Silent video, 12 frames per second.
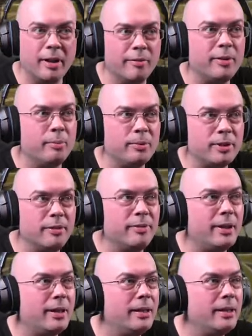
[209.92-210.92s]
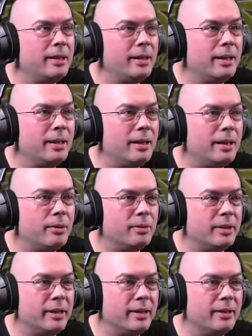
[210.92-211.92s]
comfortable so far.
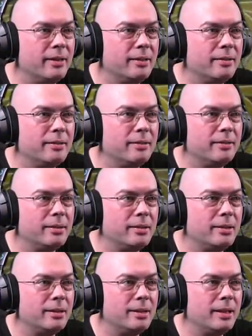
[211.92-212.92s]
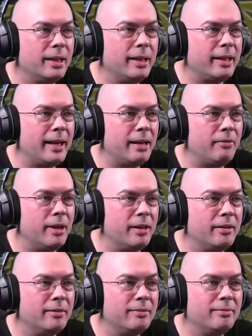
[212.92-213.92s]
Oh dear. He can
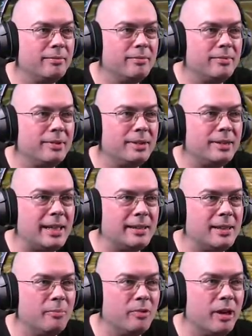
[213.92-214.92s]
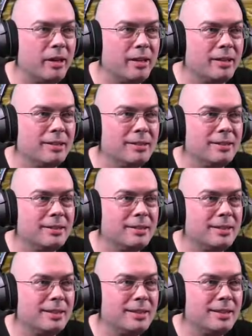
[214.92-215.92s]
run. That's him now running. That bridge
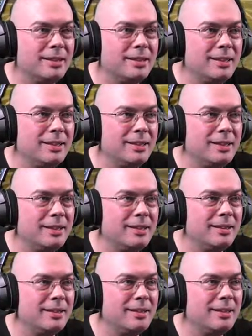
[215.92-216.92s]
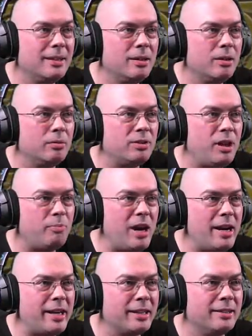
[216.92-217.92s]
is a testament to the might of Stop
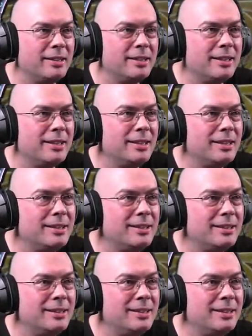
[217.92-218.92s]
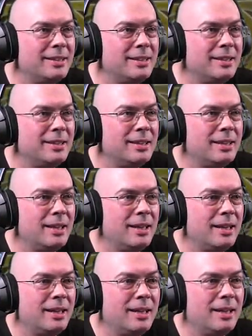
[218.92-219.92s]
running! The Adeptus
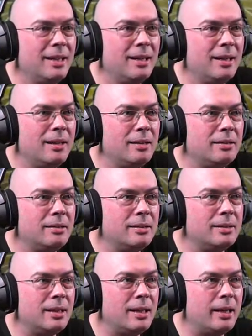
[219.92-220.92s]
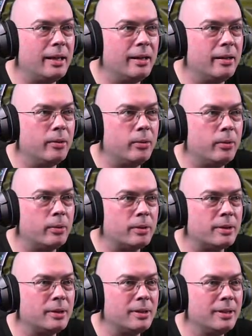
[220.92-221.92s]
Mechanicus are masterful artists. I hear
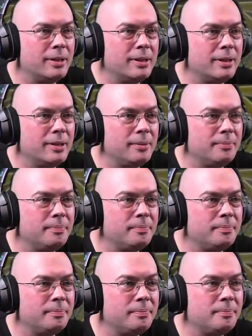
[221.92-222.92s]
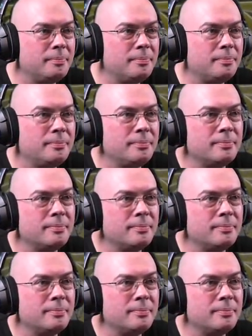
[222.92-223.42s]
orcs. Their work outlived all of them.